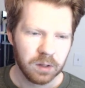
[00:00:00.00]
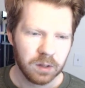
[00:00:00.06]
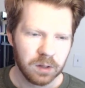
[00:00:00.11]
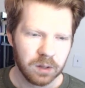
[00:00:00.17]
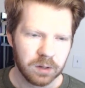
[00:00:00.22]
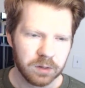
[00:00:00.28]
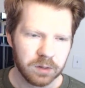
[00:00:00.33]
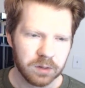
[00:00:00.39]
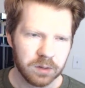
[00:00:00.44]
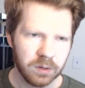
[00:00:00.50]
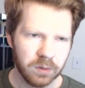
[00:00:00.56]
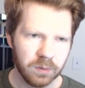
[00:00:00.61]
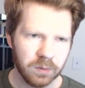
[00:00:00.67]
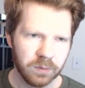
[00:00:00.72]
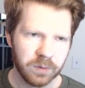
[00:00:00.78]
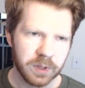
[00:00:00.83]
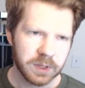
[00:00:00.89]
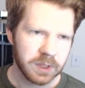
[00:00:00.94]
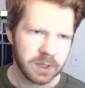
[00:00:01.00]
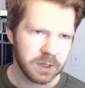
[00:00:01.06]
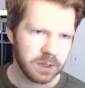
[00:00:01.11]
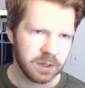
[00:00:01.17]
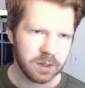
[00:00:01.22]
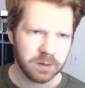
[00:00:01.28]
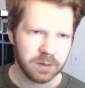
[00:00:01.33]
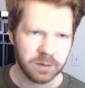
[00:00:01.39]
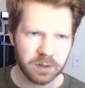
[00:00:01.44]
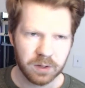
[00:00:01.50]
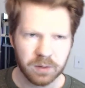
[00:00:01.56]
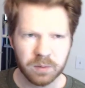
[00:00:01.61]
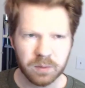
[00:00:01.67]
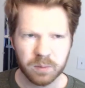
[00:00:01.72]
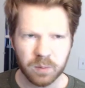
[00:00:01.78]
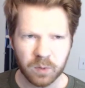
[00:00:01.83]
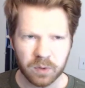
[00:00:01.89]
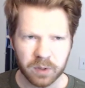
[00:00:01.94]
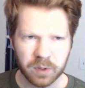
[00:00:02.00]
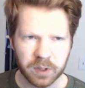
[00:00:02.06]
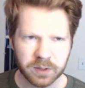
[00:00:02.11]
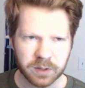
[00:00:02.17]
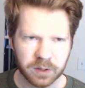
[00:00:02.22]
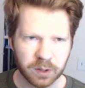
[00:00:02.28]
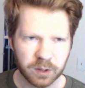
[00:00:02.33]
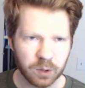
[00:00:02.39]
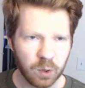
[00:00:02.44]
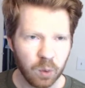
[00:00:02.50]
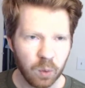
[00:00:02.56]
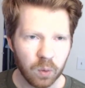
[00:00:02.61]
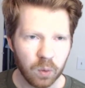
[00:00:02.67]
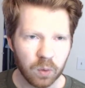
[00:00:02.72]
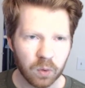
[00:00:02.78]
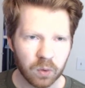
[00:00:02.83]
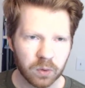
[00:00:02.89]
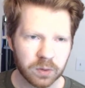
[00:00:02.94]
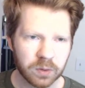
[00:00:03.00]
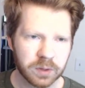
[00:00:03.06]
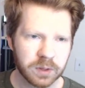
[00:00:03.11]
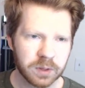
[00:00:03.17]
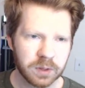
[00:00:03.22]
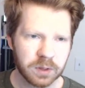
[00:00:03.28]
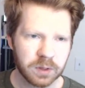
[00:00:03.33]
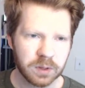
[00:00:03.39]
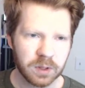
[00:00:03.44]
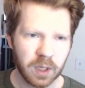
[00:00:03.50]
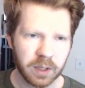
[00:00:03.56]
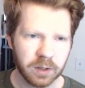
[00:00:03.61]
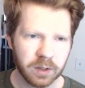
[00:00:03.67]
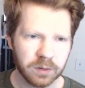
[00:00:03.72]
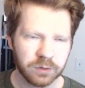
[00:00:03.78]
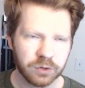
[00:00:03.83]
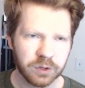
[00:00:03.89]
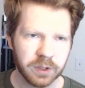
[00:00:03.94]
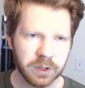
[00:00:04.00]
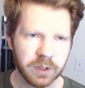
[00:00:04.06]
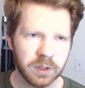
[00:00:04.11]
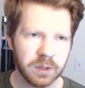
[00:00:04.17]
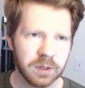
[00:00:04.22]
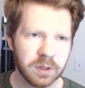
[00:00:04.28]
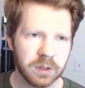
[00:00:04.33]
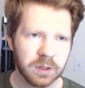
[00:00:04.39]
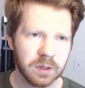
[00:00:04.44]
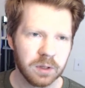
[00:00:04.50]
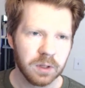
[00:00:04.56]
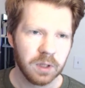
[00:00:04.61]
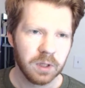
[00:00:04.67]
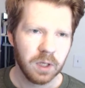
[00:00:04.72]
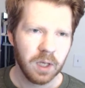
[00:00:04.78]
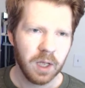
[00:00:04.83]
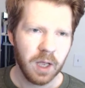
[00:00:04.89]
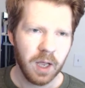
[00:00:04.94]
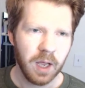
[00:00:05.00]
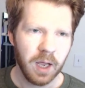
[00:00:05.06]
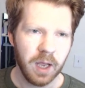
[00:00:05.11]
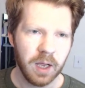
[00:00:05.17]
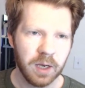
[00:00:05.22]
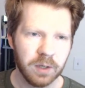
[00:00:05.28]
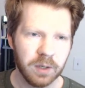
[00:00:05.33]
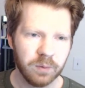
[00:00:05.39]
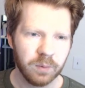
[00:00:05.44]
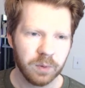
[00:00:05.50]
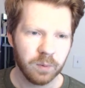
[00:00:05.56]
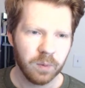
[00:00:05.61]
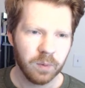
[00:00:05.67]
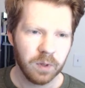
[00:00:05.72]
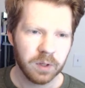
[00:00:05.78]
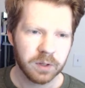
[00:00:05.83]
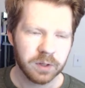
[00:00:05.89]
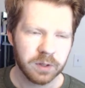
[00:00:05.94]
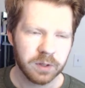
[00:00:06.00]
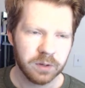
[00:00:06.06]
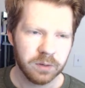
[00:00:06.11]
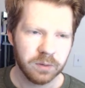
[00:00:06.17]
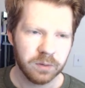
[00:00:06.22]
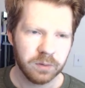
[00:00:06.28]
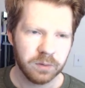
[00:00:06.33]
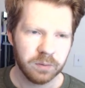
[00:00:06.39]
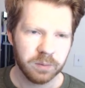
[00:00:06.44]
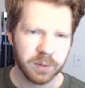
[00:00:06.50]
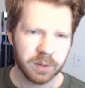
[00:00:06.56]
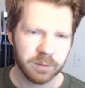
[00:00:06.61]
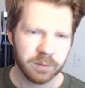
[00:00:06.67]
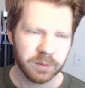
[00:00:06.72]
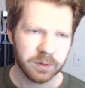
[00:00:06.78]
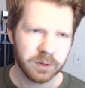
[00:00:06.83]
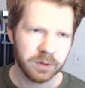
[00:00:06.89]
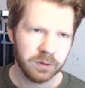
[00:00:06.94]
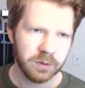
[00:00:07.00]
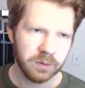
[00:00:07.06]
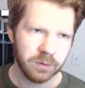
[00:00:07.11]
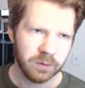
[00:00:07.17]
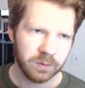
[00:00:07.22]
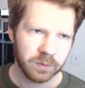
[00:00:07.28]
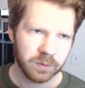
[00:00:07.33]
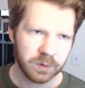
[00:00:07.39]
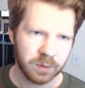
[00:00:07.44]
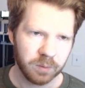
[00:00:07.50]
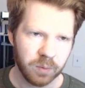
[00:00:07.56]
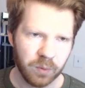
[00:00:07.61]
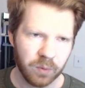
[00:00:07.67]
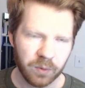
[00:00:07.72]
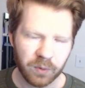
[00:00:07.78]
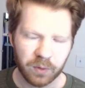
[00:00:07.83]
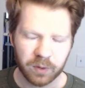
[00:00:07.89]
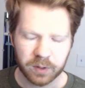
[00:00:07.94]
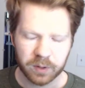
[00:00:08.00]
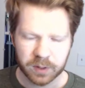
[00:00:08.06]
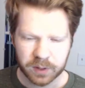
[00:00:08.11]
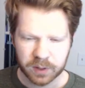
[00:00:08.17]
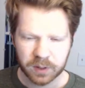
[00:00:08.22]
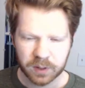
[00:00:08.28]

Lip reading: so this is more or less the core style sheet, and we want to be able to support